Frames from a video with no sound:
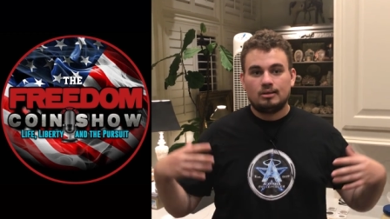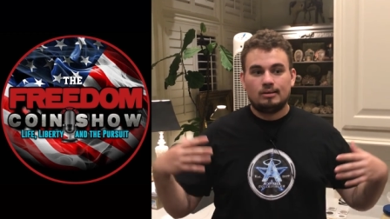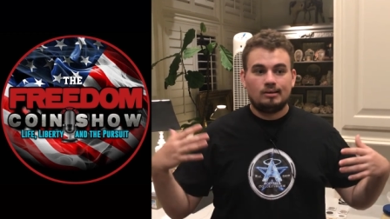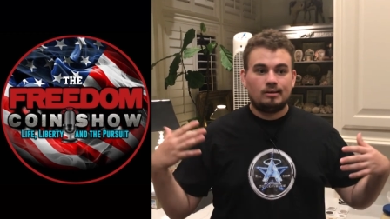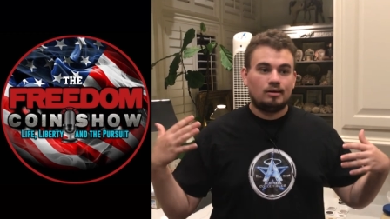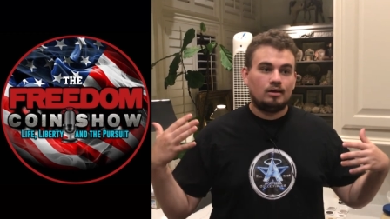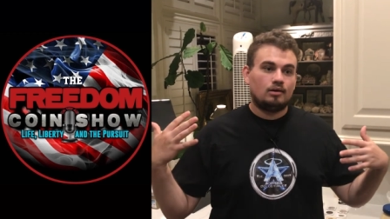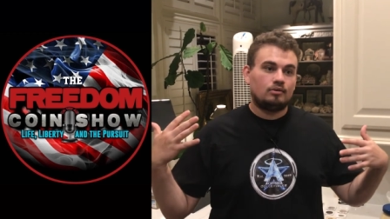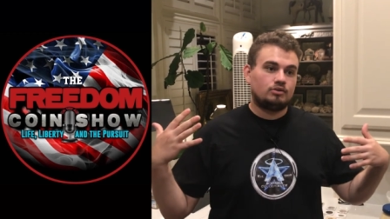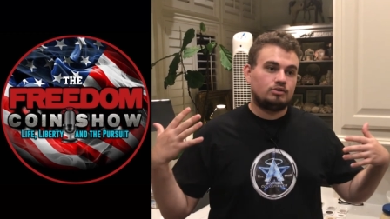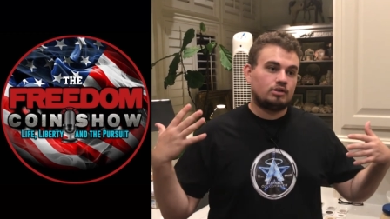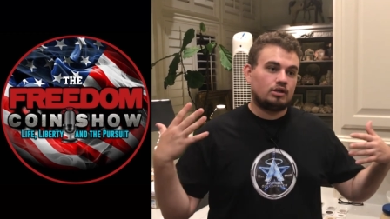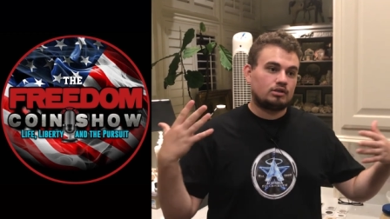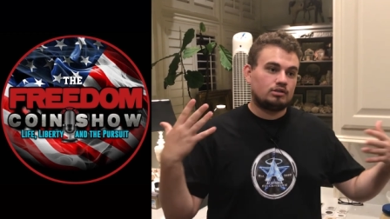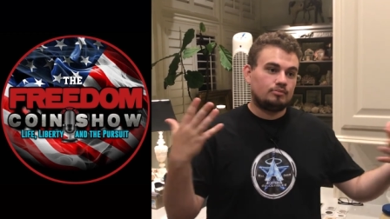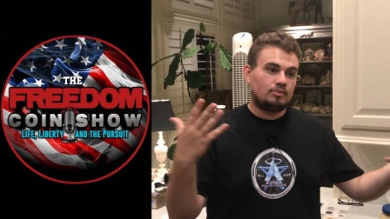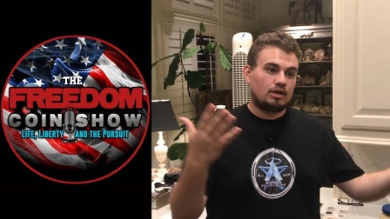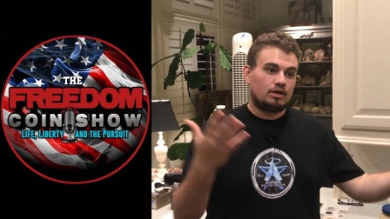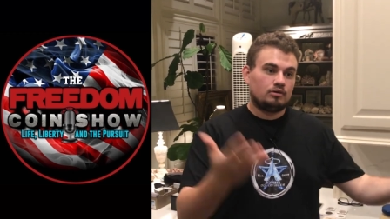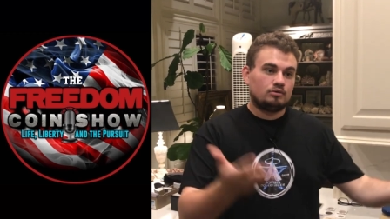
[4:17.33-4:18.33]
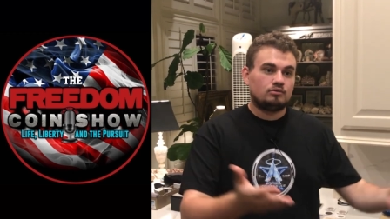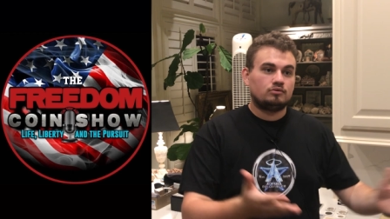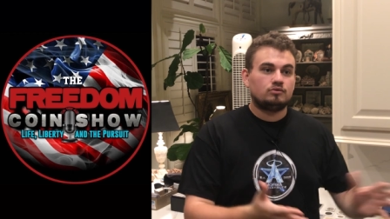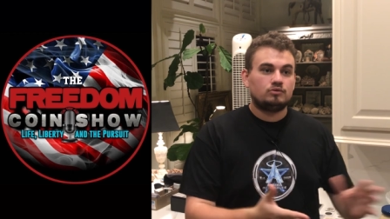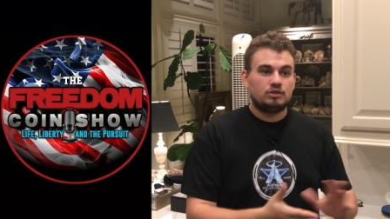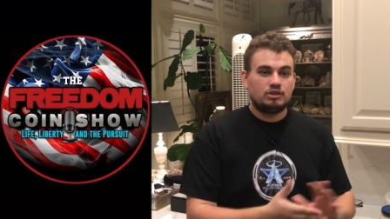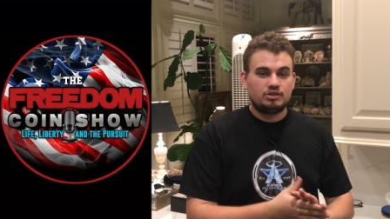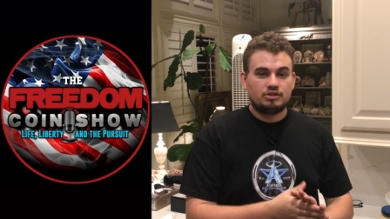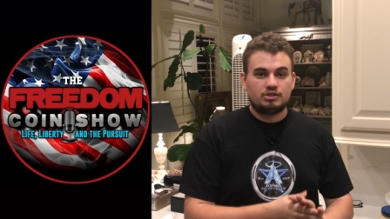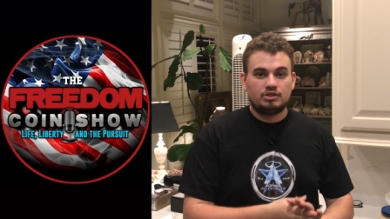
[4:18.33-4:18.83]
Uh, we talked about
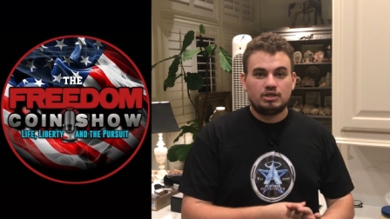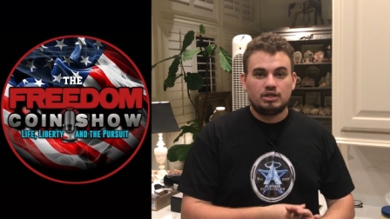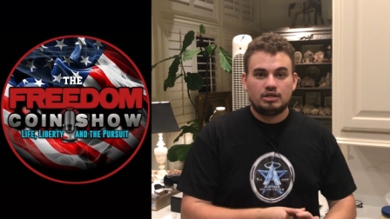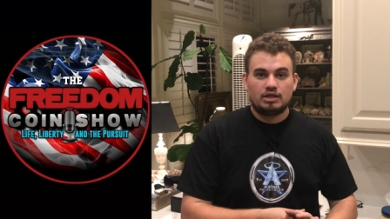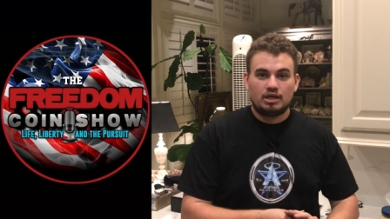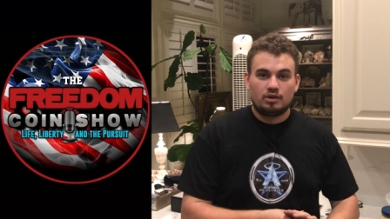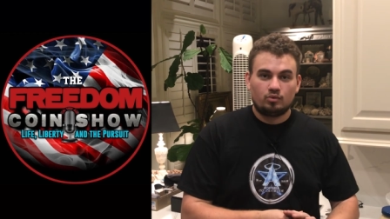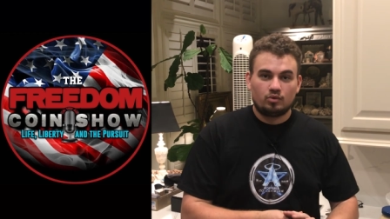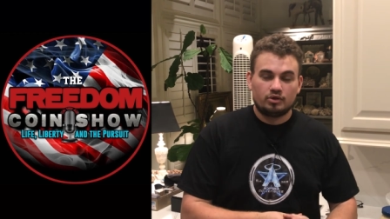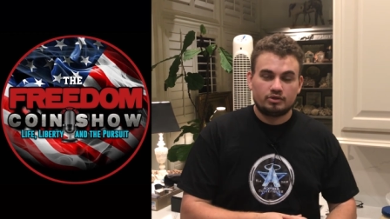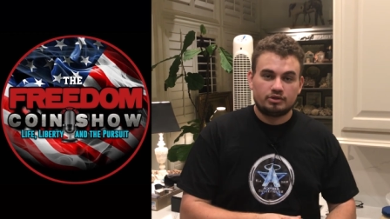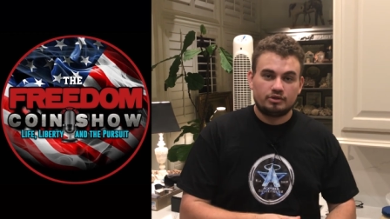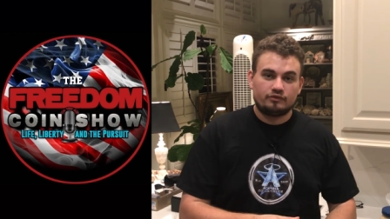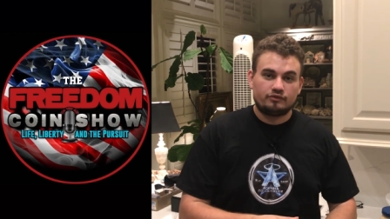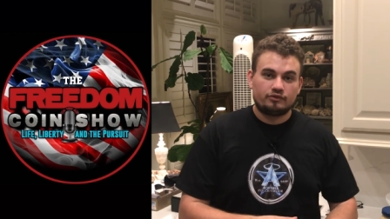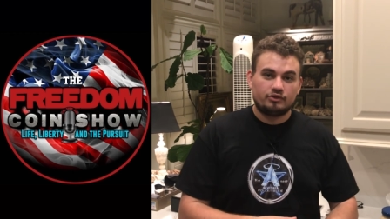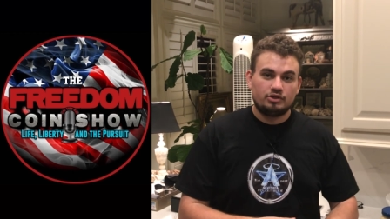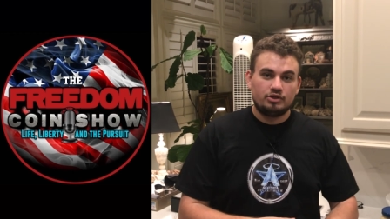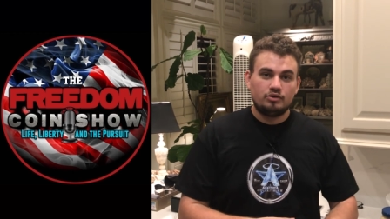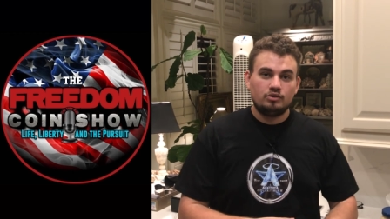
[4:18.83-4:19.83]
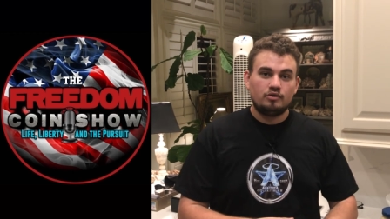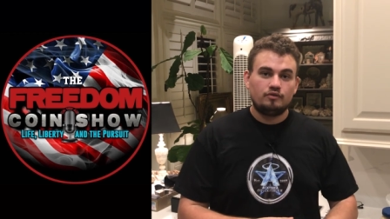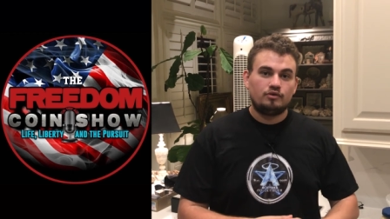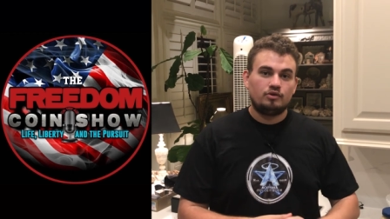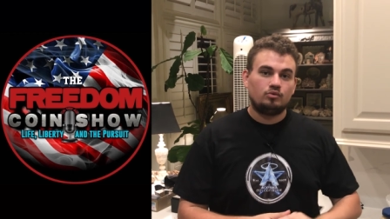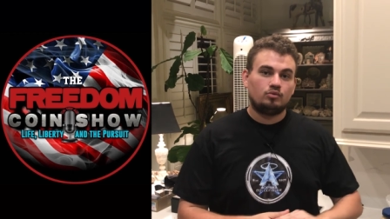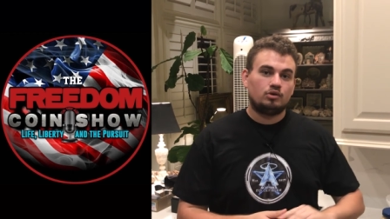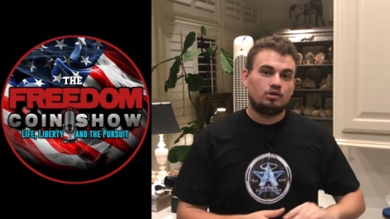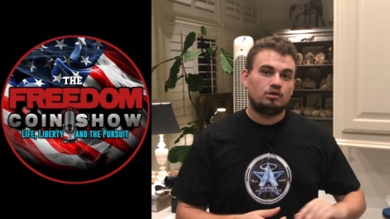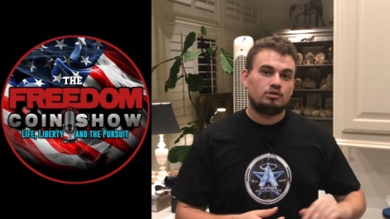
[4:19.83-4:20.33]
is TNA worth it for you if
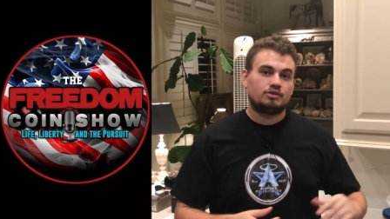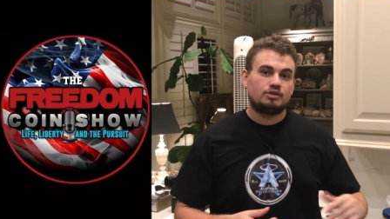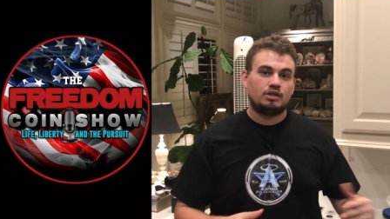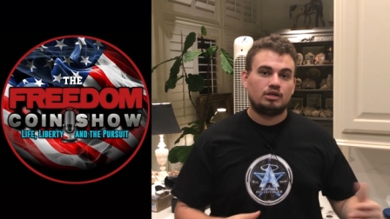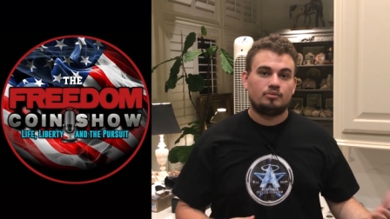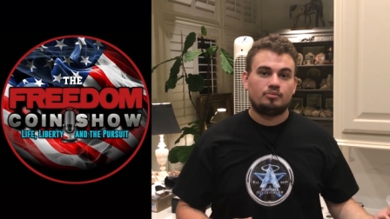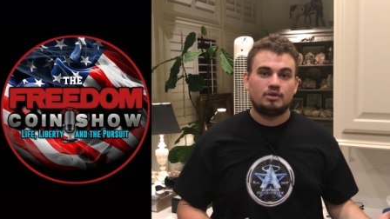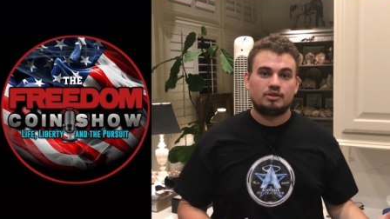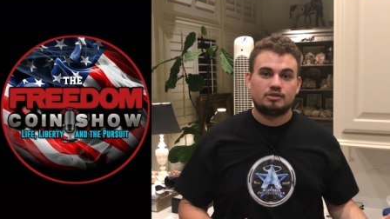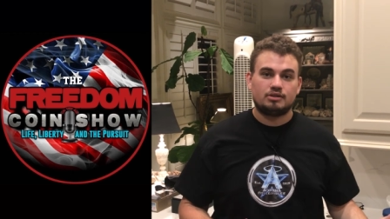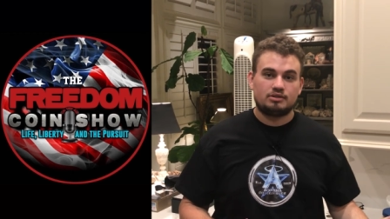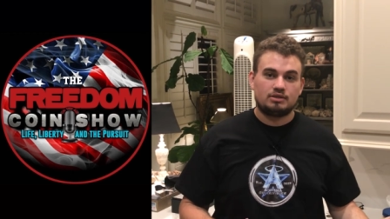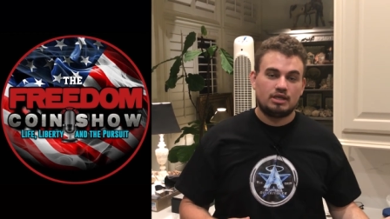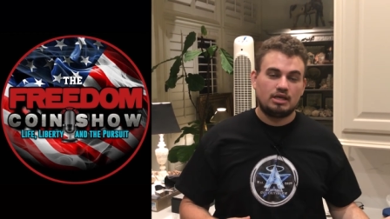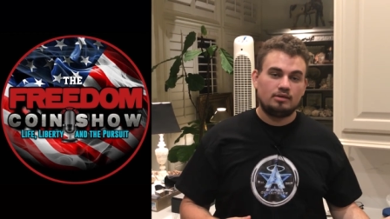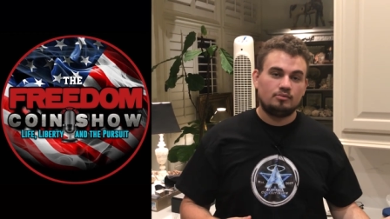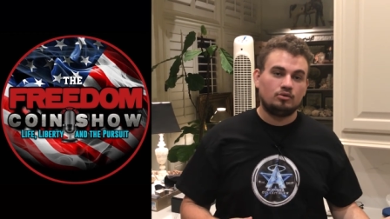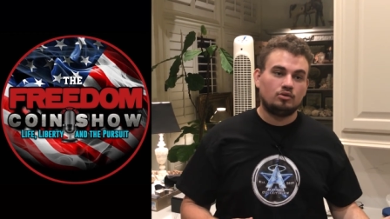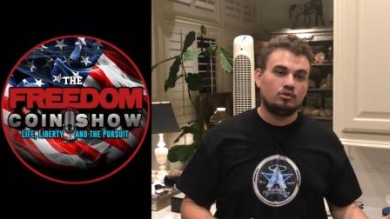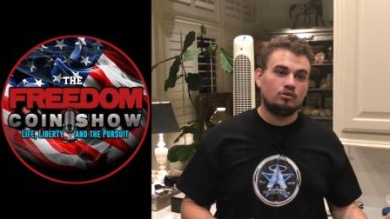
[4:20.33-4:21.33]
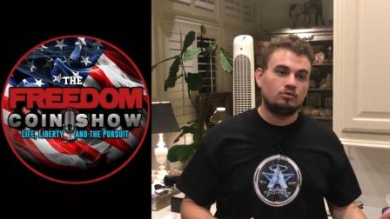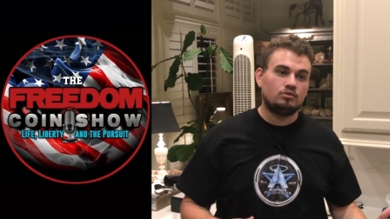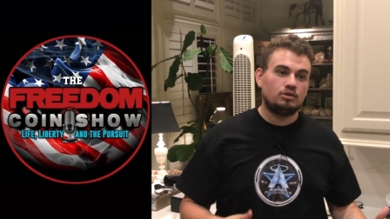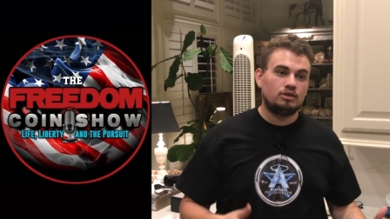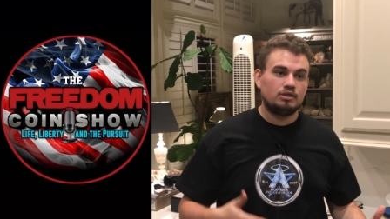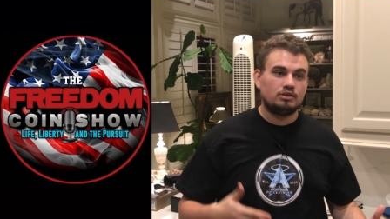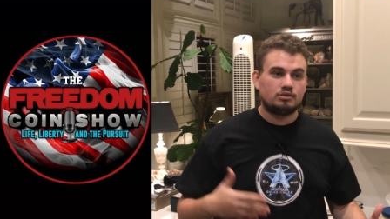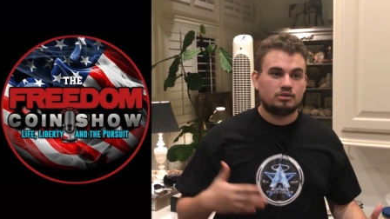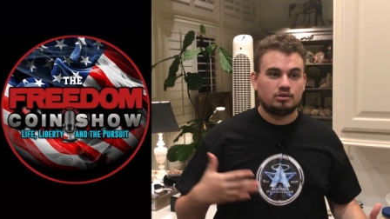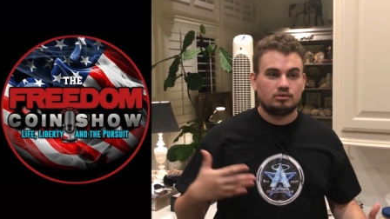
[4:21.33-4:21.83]
you want to set up as a table?
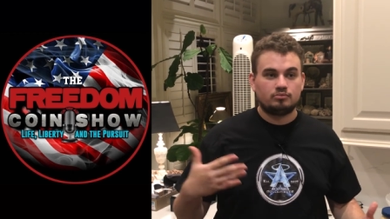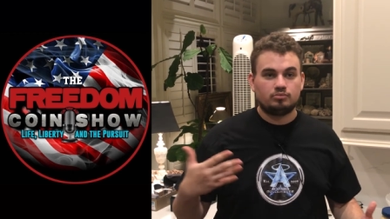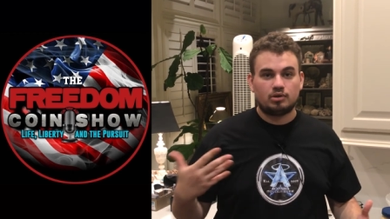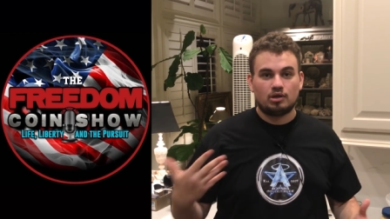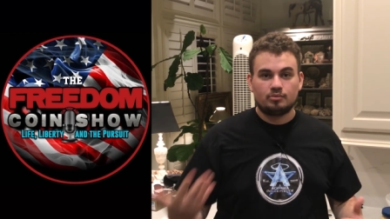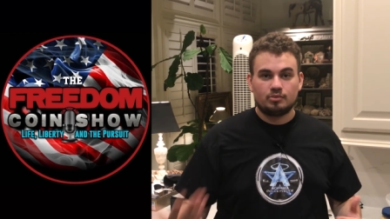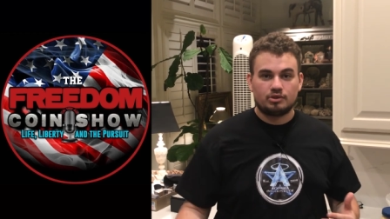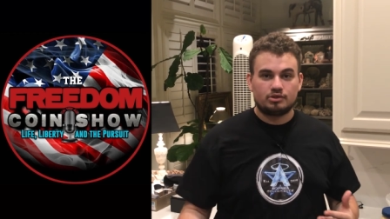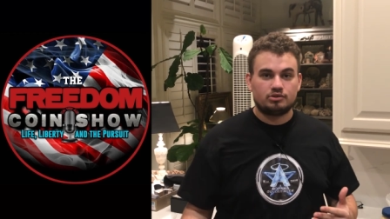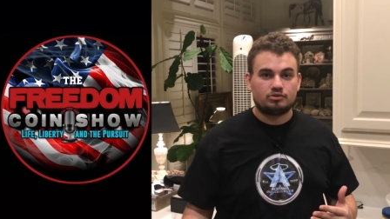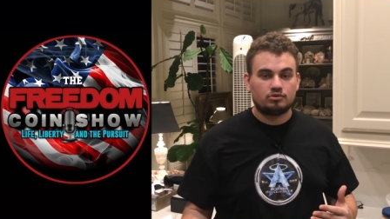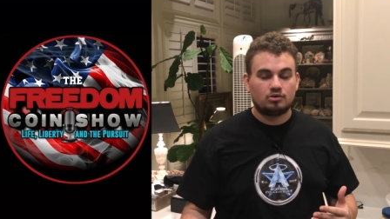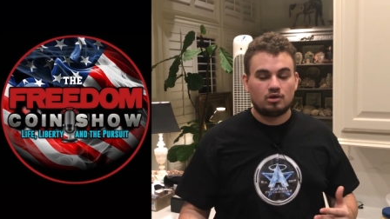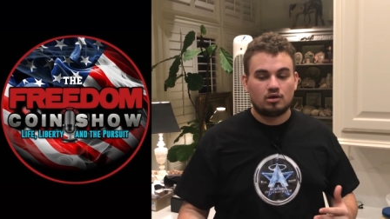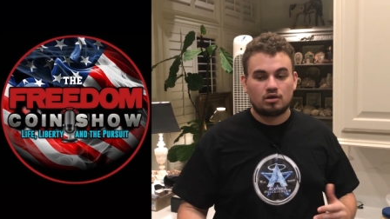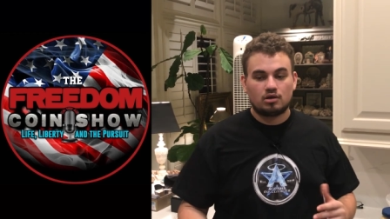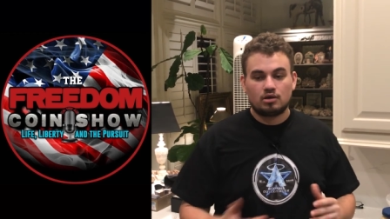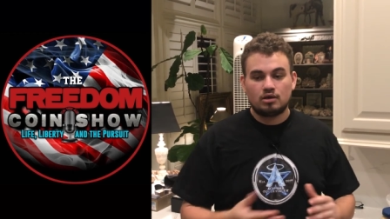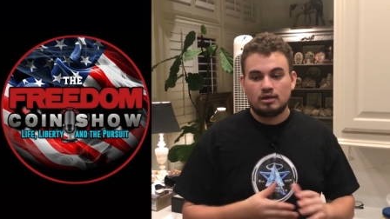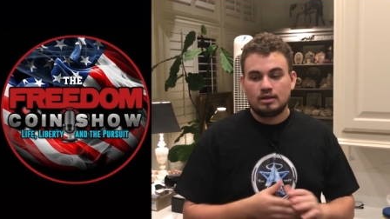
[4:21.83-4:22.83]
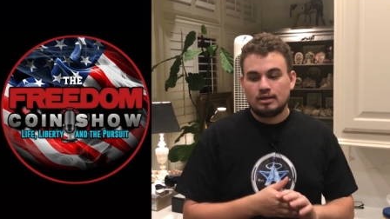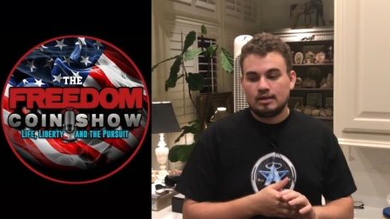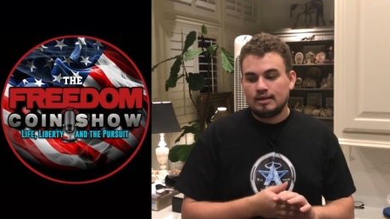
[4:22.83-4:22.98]
Is the public strong?